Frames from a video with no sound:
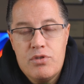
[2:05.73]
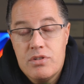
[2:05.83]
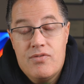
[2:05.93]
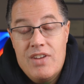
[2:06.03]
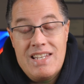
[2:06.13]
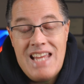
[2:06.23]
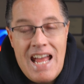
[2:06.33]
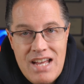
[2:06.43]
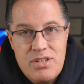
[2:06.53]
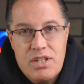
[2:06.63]
just
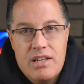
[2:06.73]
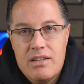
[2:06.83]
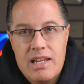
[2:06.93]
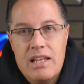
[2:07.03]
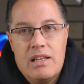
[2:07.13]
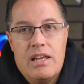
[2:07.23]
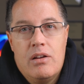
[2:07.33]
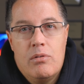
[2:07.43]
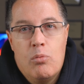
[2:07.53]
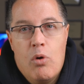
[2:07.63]
fantastic
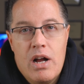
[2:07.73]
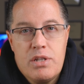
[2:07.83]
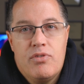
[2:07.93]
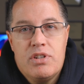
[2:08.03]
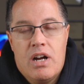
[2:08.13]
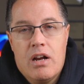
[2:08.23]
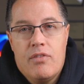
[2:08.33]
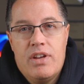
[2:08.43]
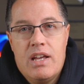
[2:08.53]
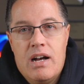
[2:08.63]
daily watch
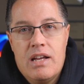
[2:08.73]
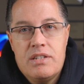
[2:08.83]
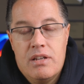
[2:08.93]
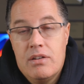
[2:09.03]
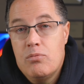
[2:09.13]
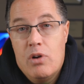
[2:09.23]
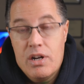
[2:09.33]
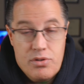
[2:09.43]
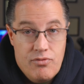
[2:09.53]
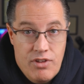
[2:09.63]
photography content,
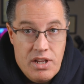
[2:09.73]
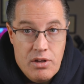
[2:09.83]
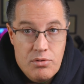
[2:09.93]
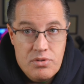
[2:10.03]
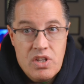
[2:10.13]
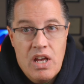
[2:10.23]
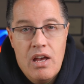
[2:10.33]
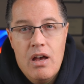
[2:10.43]
watch videos,